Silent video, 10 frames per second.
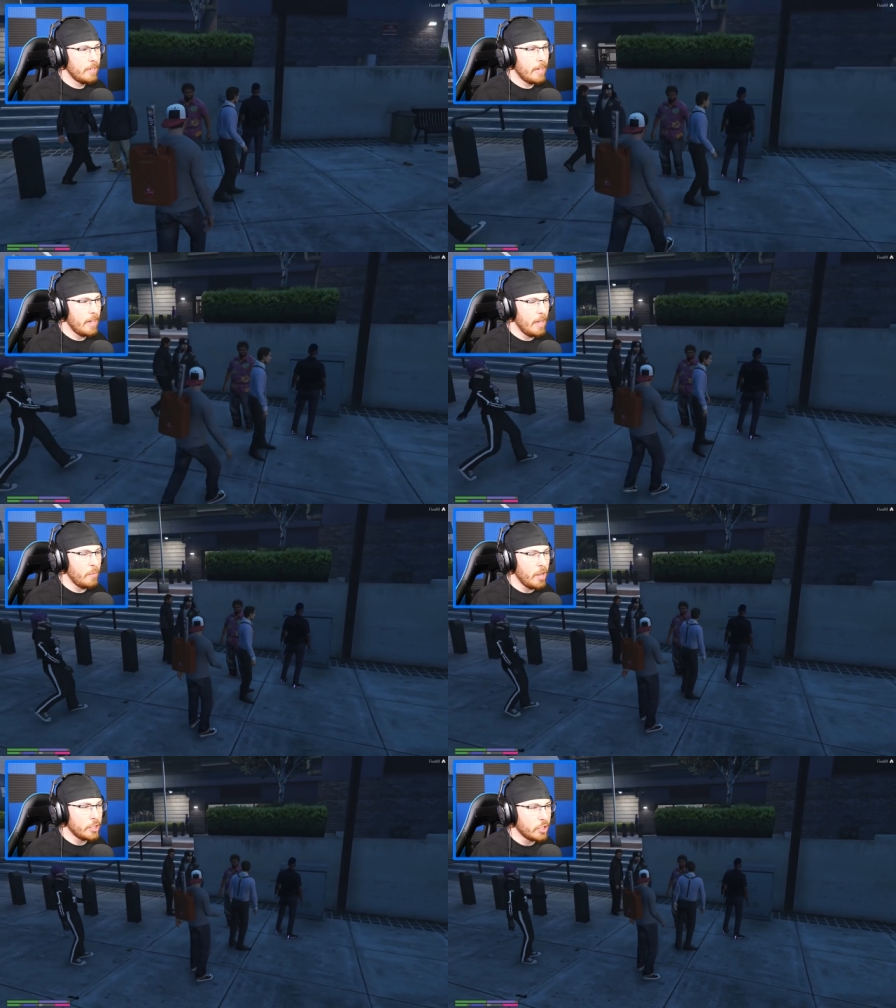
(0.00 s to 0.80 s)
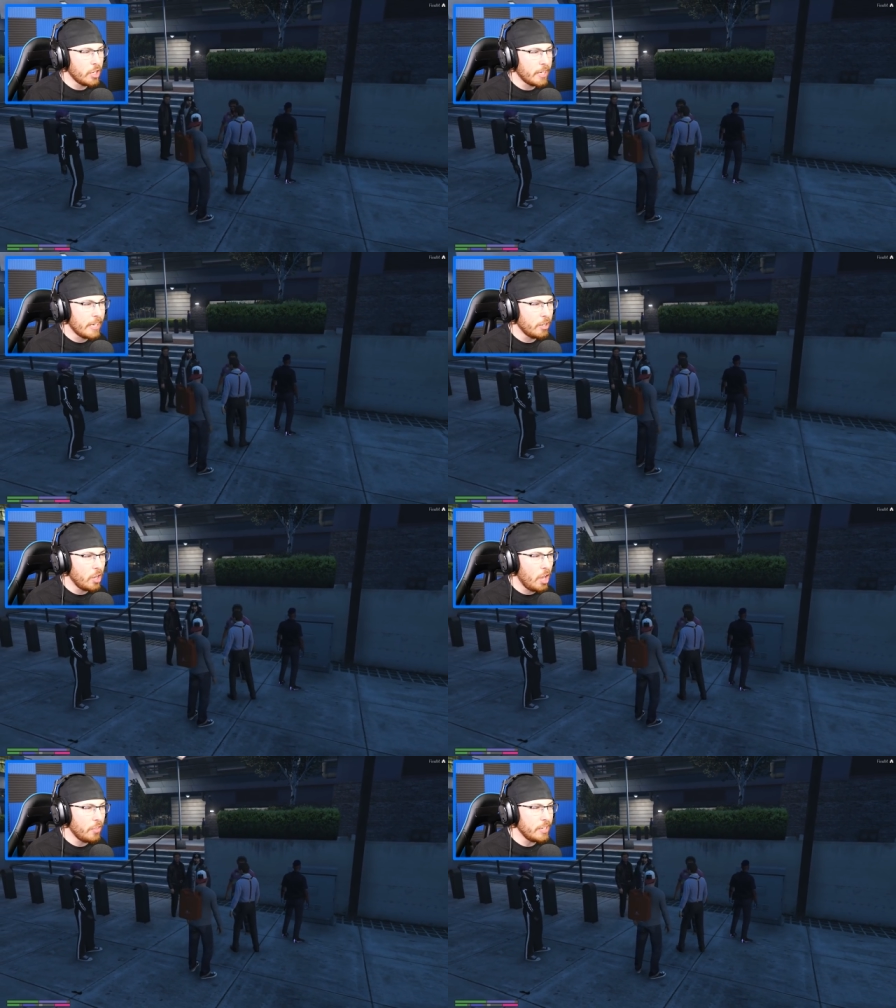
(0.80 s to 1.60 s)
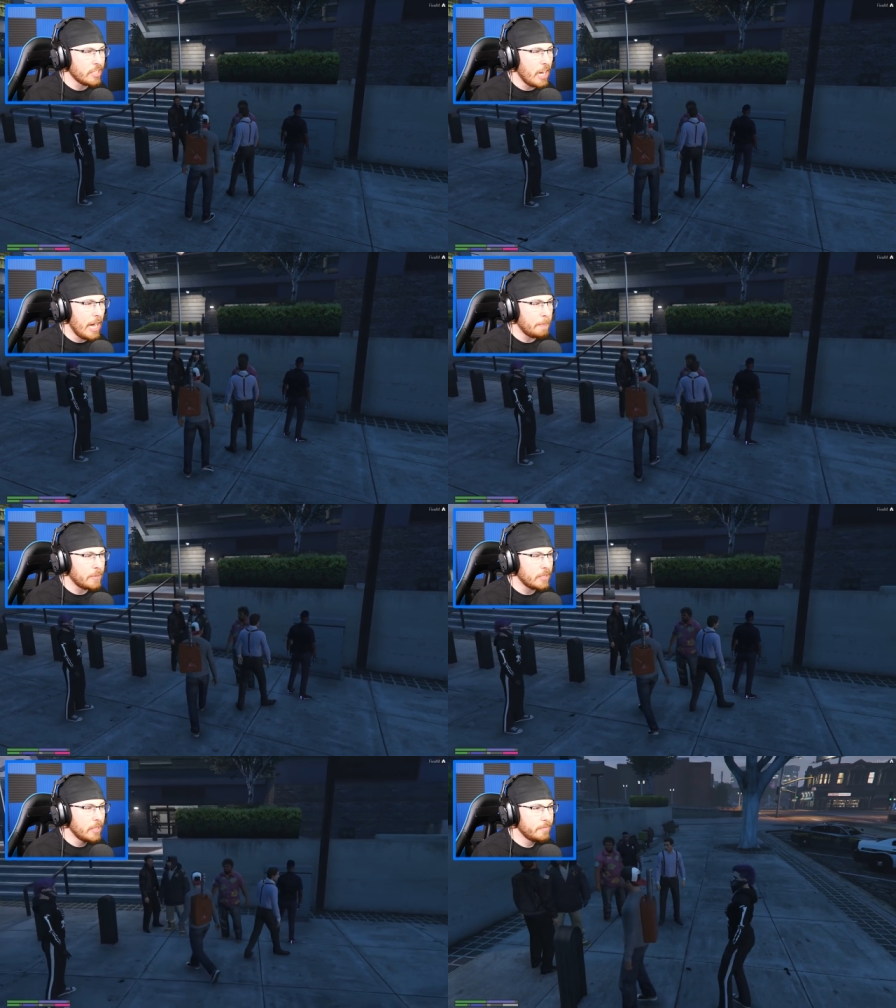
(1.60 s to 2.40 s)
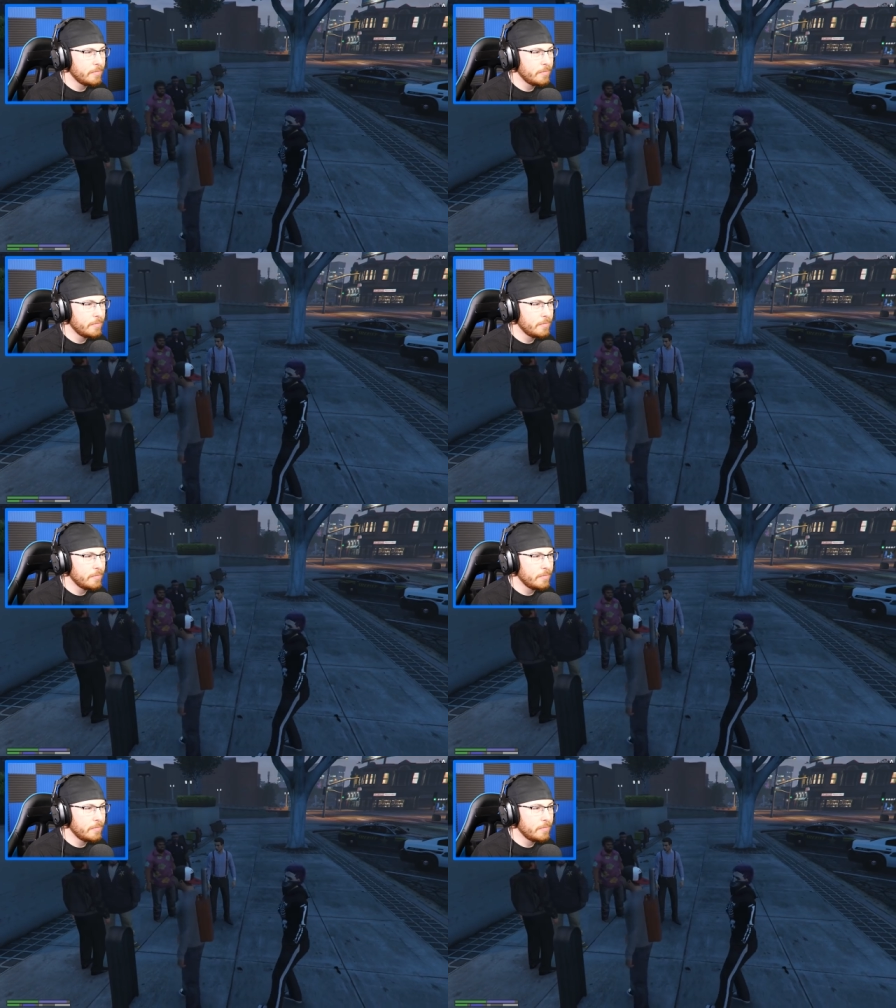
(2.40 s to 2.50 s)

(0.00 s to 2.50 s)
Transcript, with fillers: Yeah, and we also could have killed all these cops.